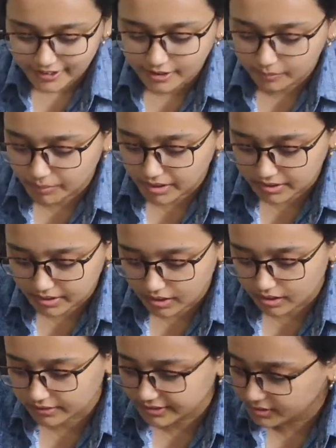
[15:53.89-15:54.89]
But
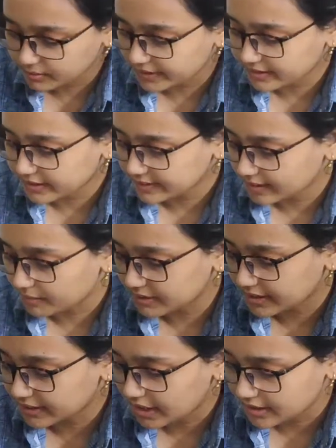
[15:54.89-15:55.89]
this weather is
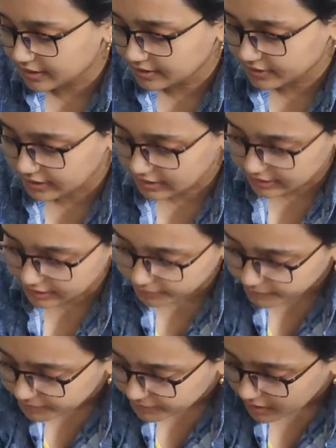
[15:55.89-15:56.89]
something that it really
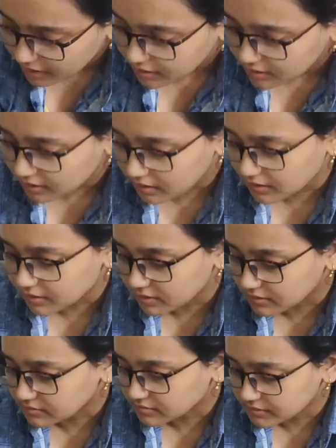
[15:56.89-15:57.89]

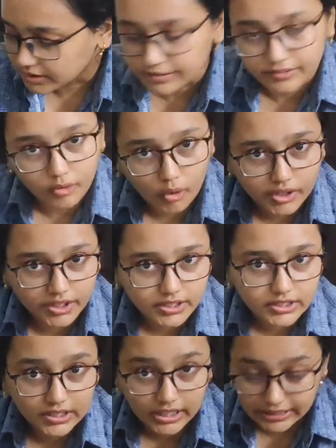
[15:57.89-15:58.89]
is not
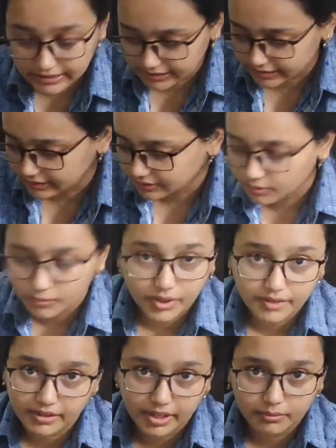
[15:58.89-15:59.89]
liking, or
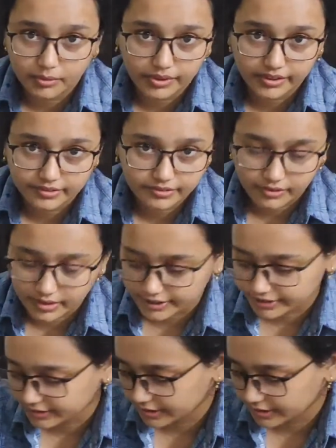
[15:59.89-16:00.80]
whatever I'm doing, it's not liking